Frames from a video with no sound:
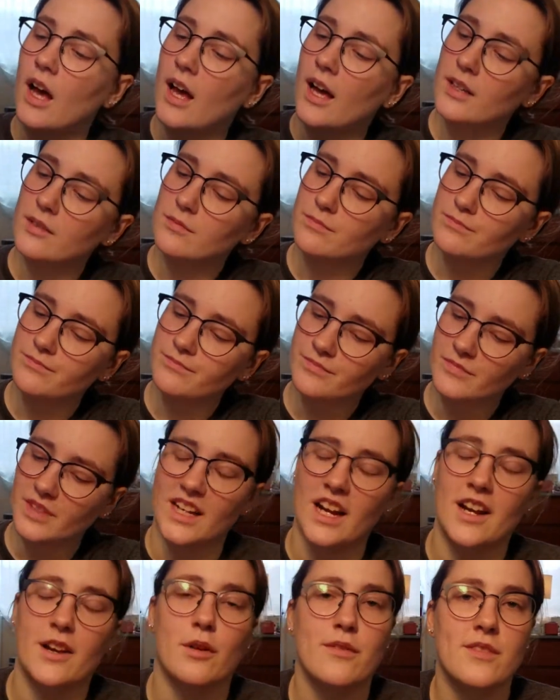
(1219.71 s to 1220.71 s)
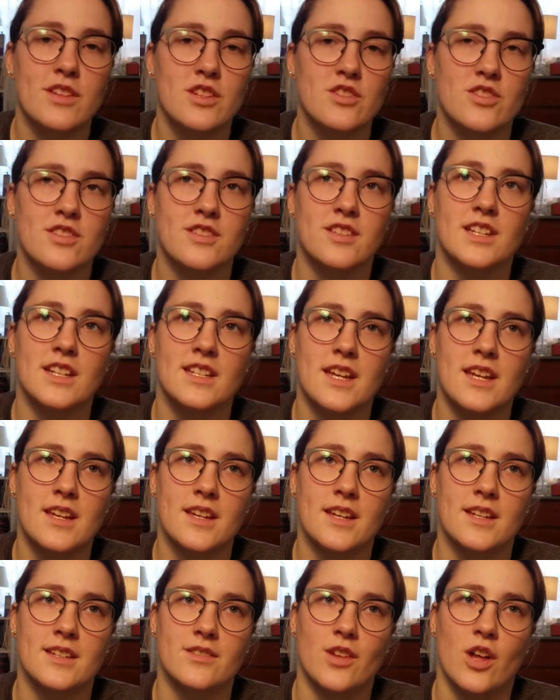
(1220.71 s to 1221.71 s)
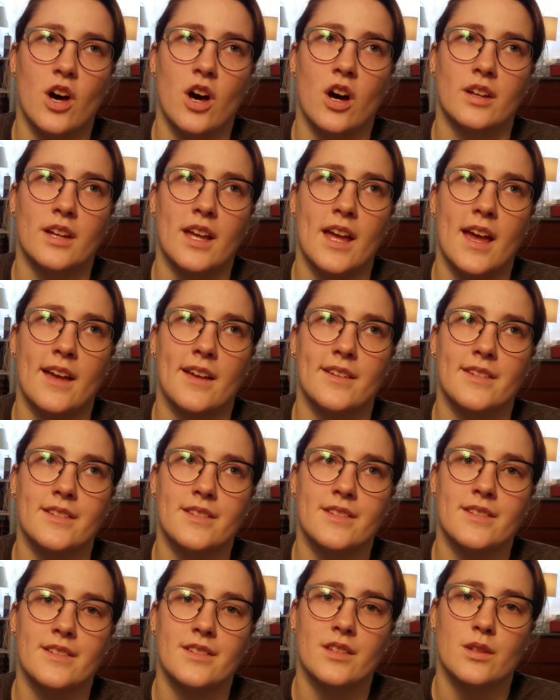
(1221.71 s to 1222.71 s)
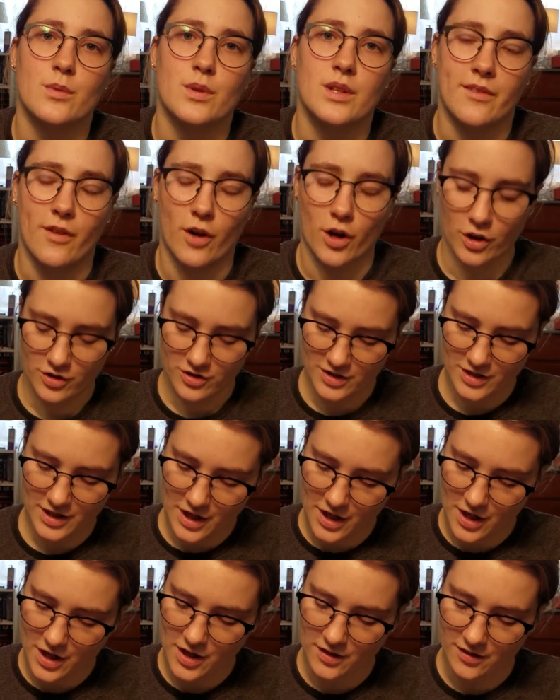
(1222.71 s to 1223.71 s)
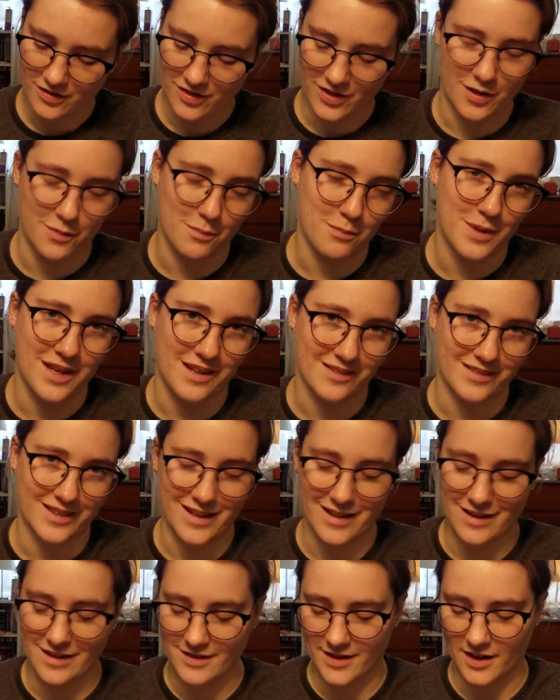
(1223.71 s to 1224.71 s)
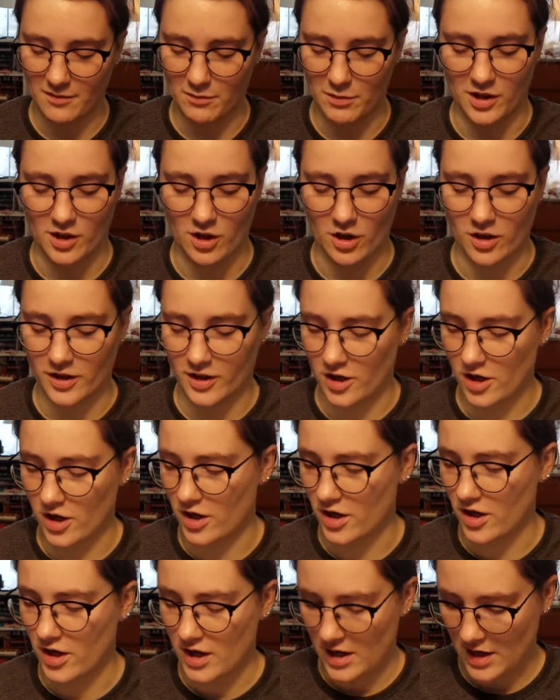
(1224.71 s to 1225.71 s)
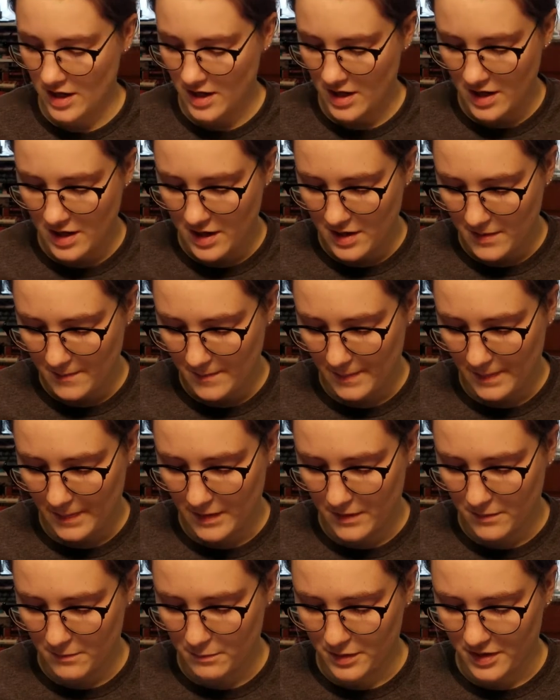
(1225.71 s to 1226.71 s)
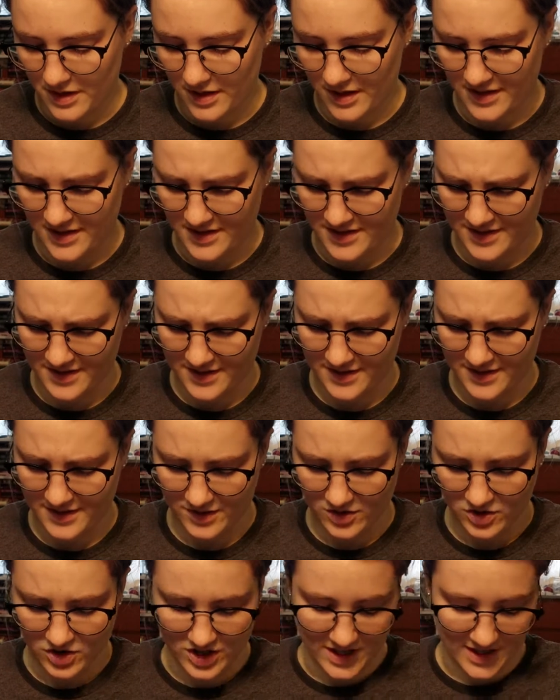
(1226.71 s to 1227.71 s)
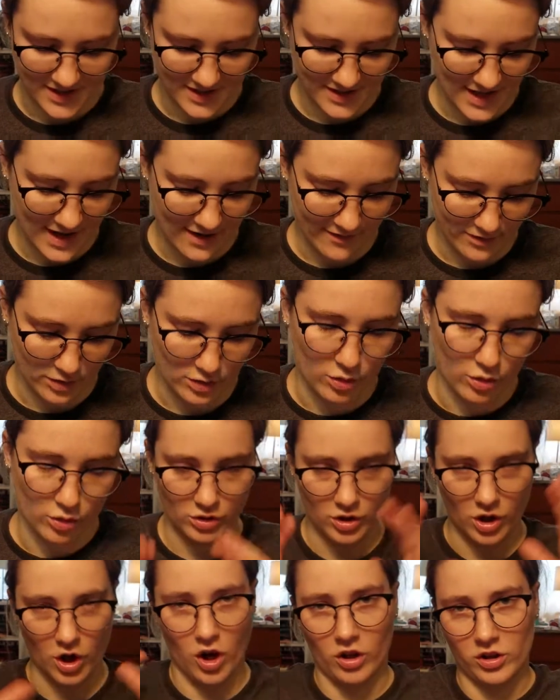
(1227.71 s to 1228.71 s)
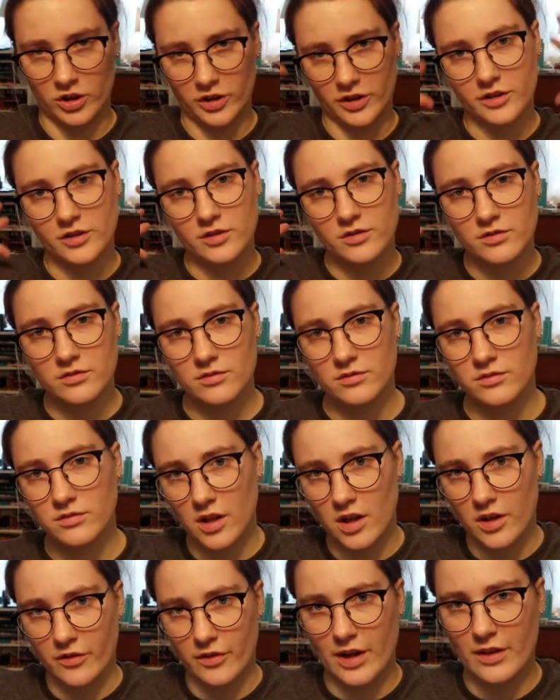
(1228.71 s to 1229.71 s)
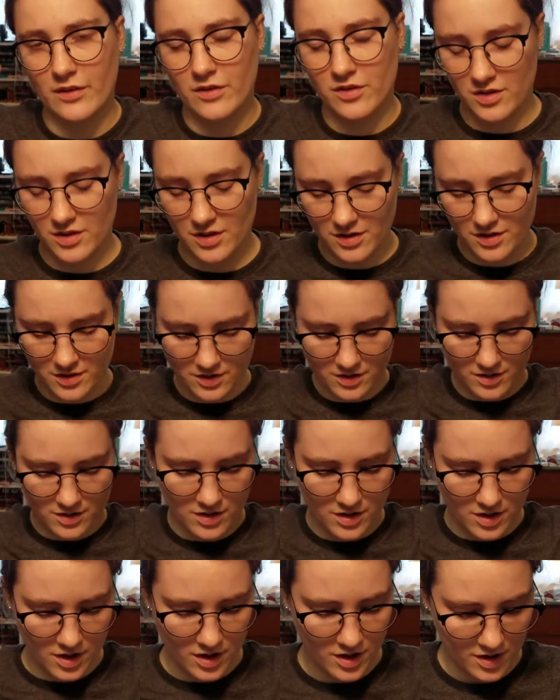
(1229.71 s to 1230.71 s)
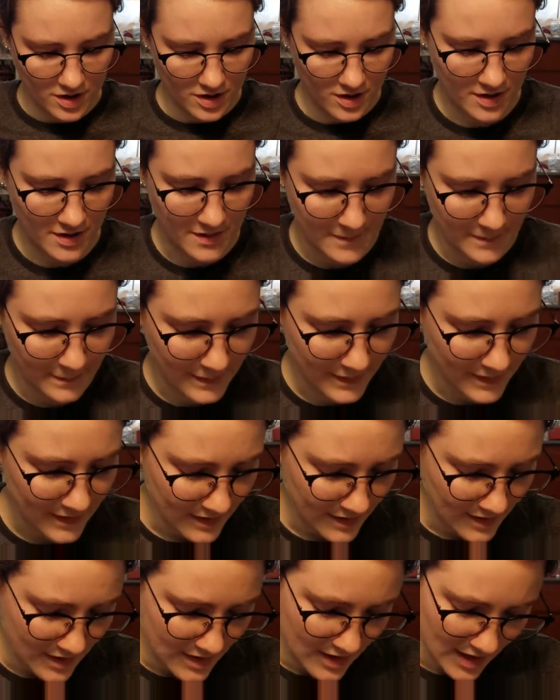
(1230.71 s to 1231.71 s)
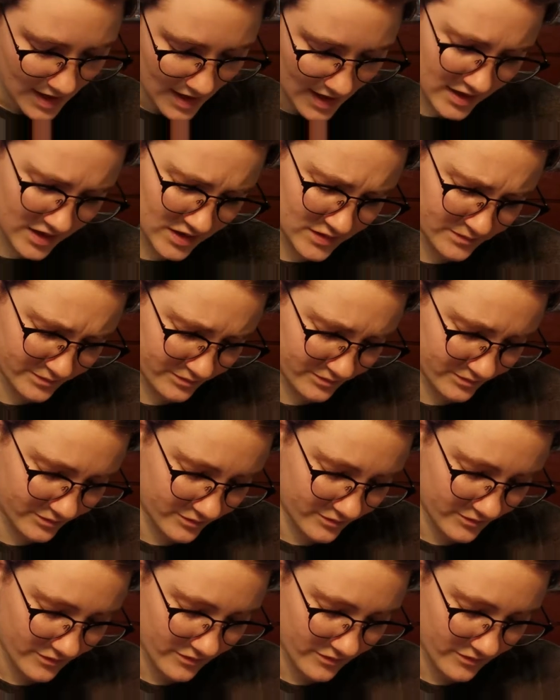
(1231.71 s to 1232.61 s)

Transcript: I don't think she's going to take as long as the Queen of Hearts, the pink lady as I've been calling her, because she doesn't have the whole collar around her, and